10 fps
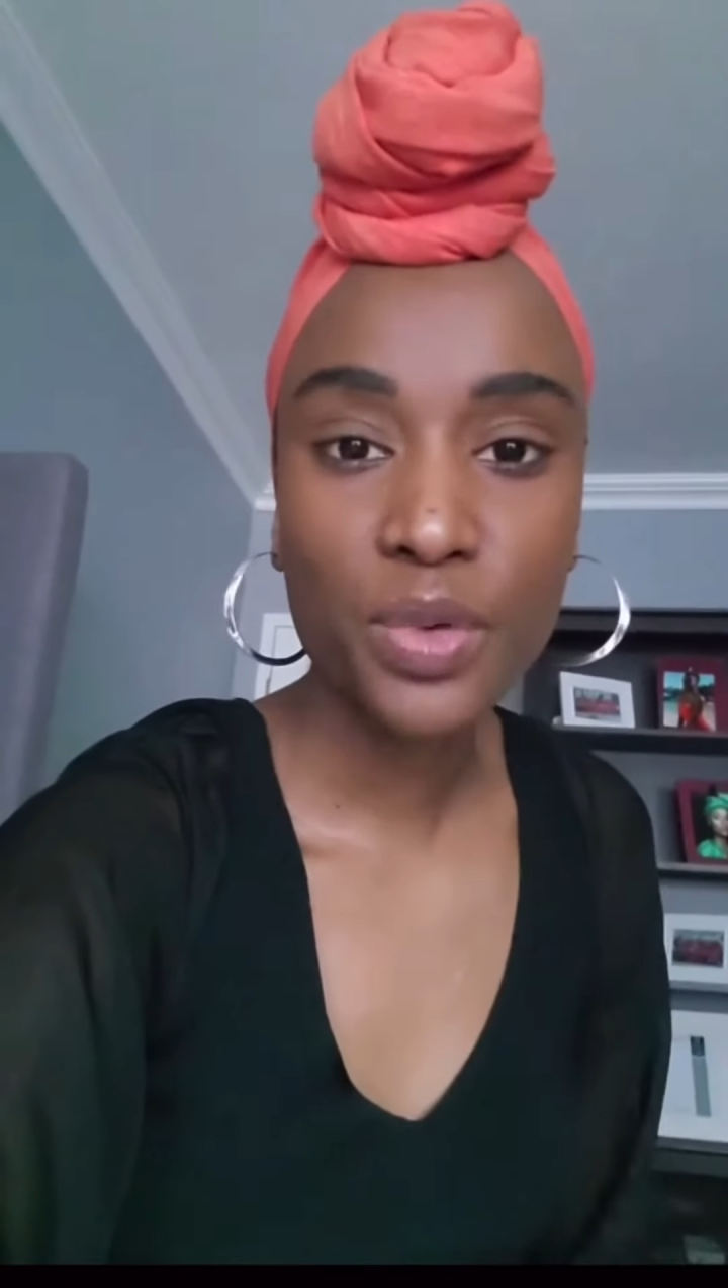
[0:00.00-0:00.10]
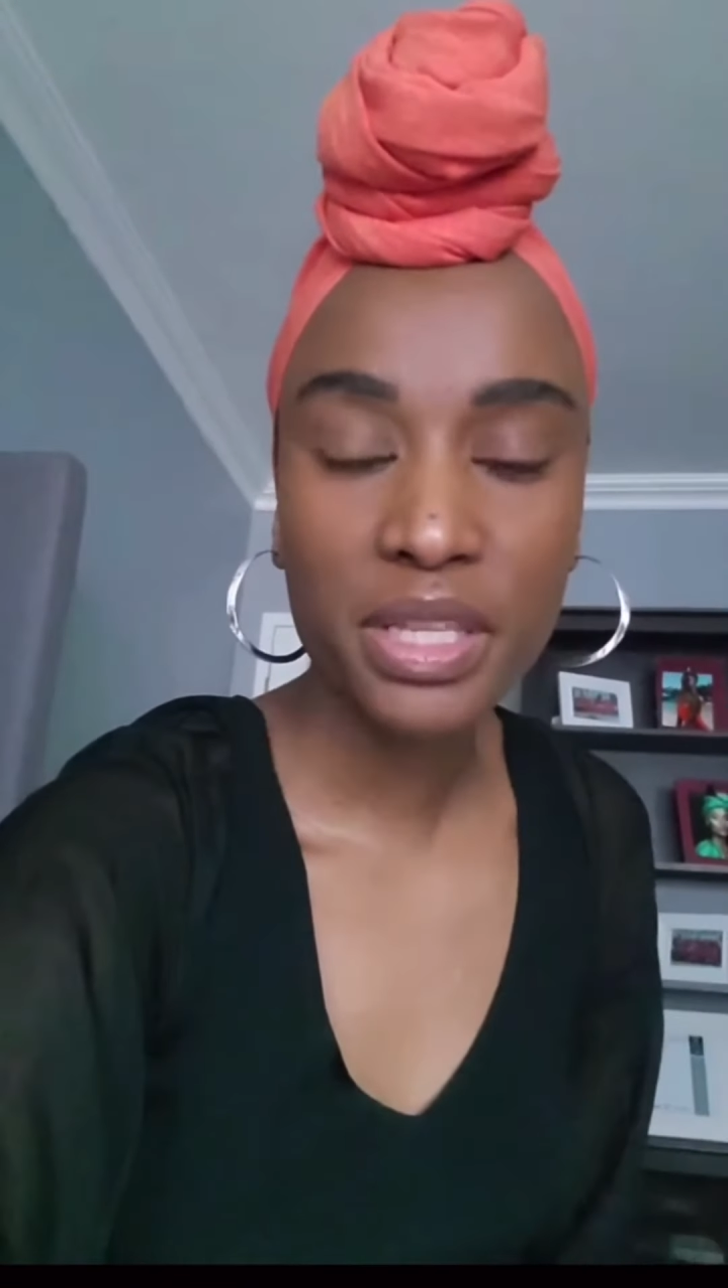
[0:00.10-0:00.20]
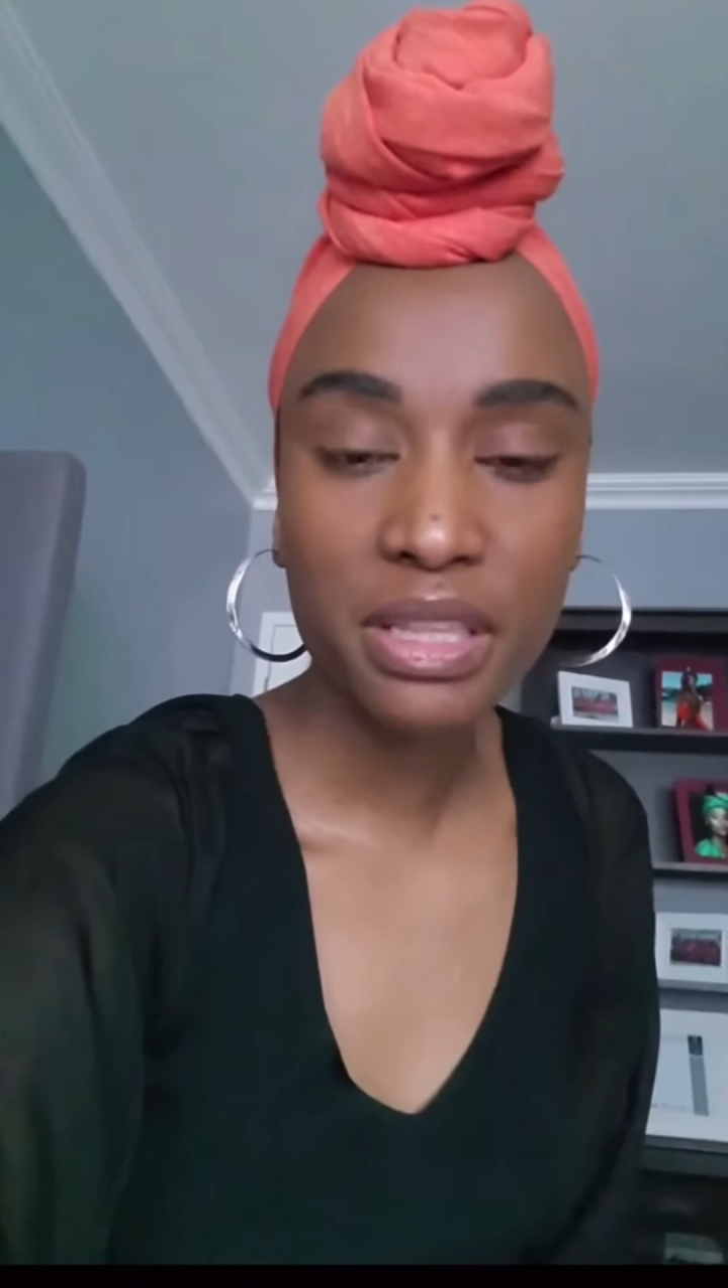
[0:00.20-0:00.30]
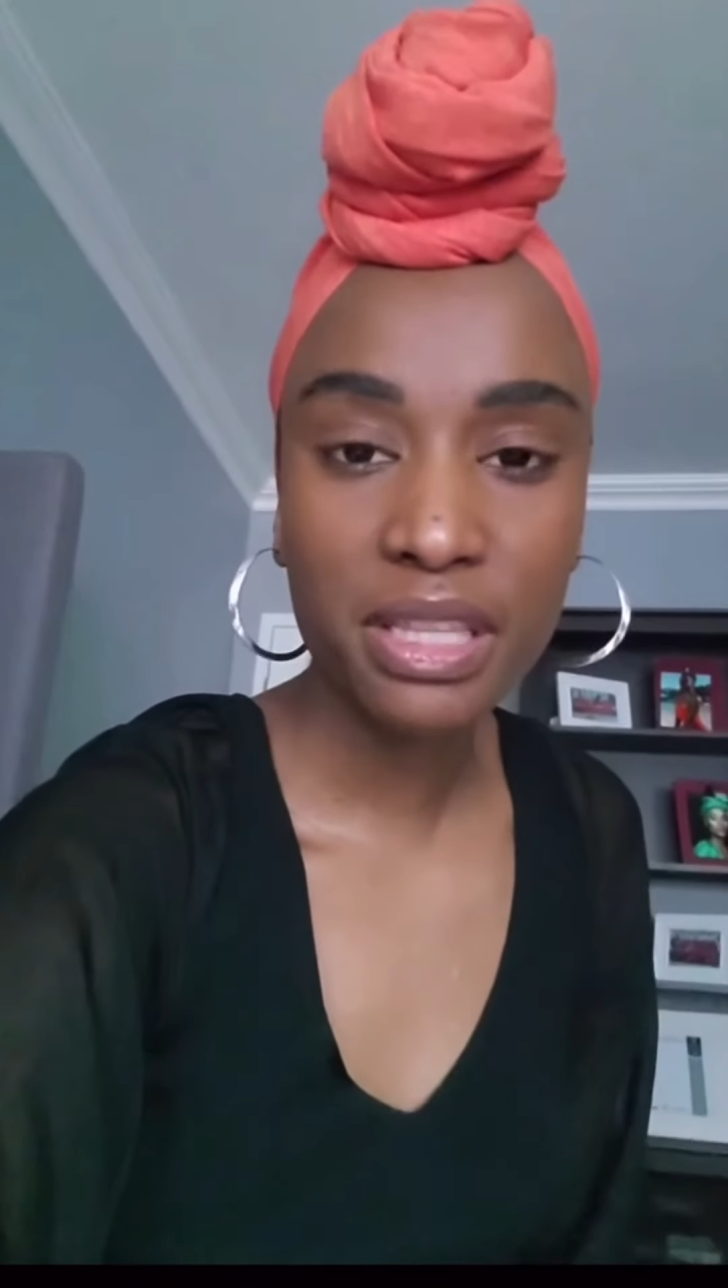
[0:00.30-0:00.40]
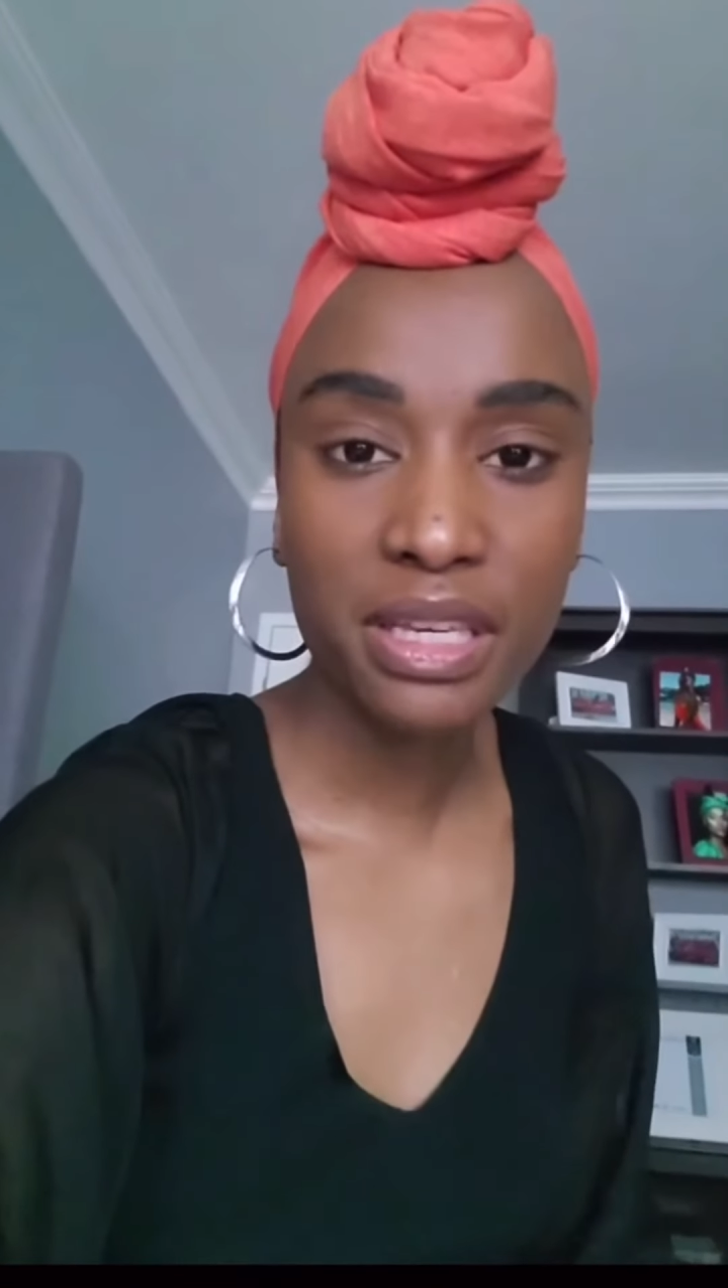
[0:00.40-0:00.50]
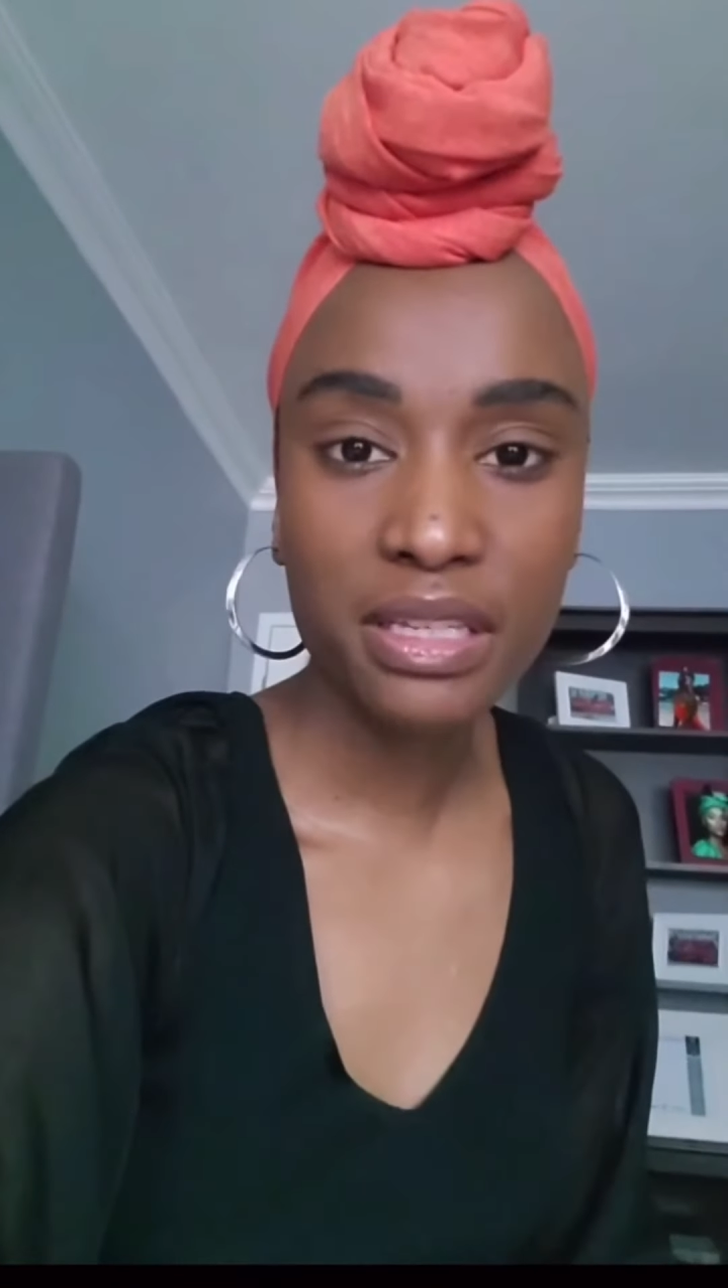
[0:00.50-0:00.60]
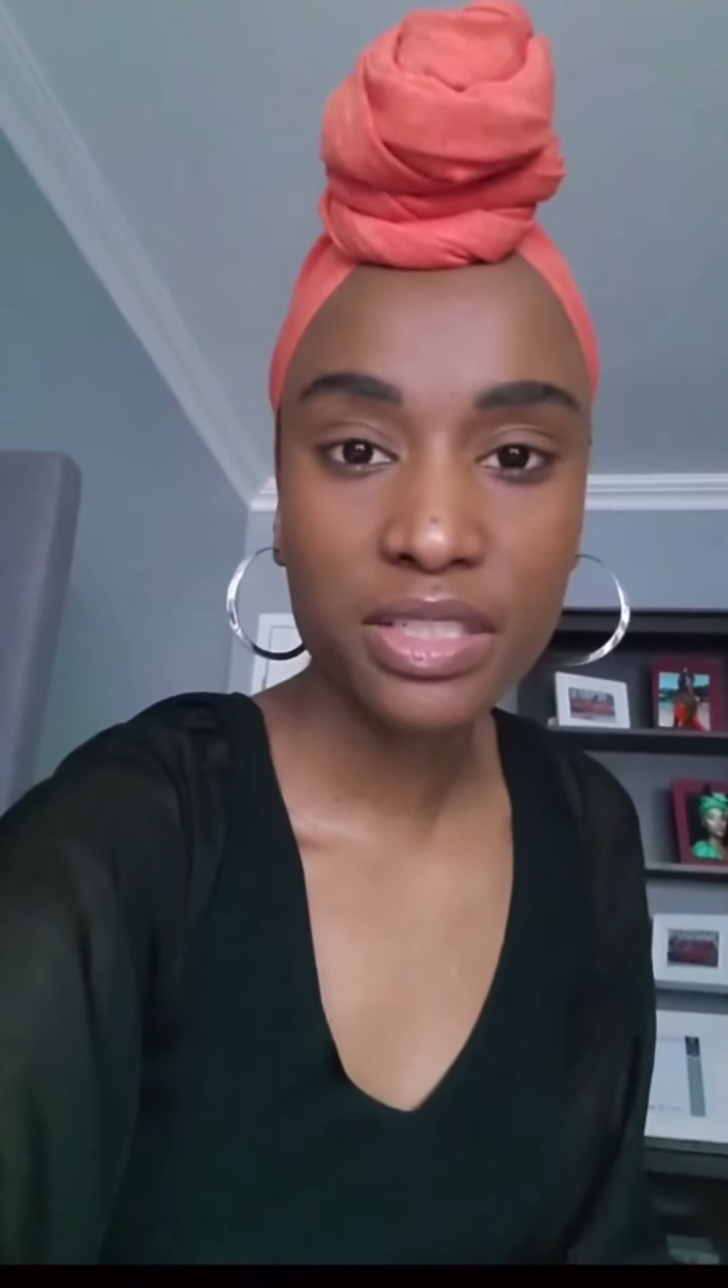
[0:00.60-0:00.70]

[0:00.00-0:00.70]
we think